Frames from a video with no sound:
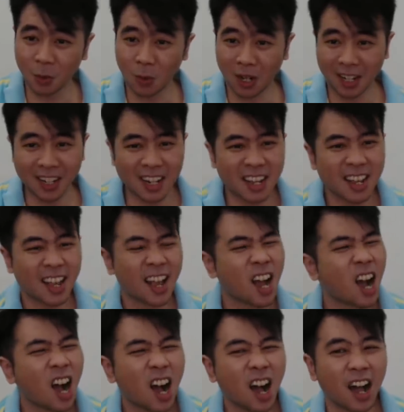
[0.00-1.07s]
one.
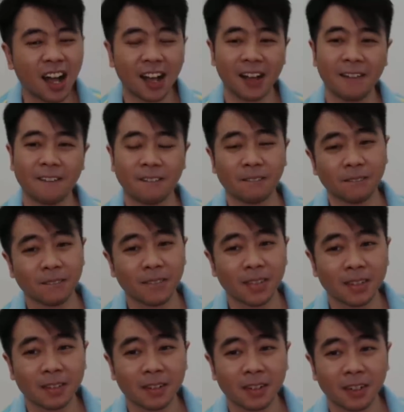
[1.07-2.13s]
Ah,
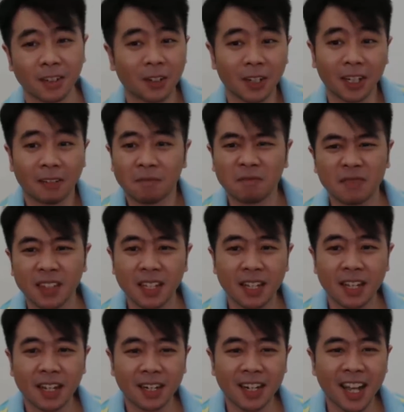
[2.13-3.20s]
okay,
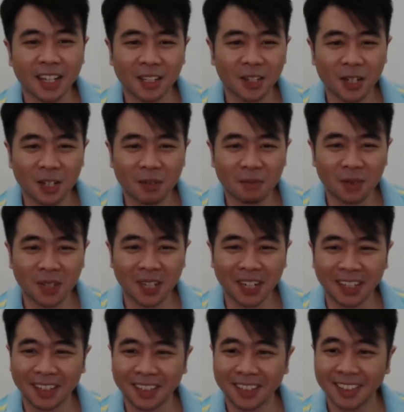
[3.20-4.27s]
not gonna
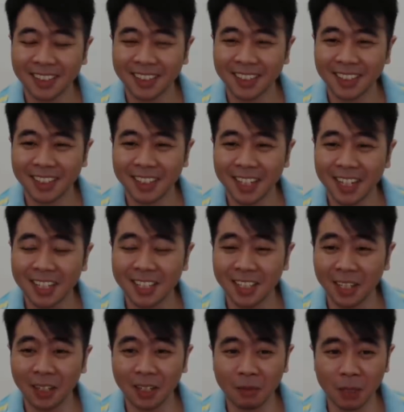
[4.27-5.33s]
complain. It's
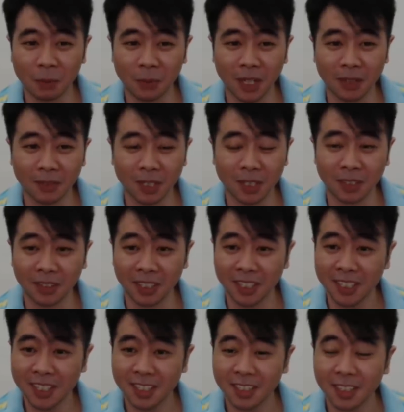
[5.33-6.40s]
still Limit Break
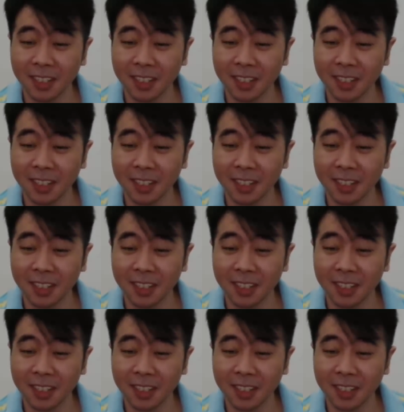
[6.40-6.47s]
materials,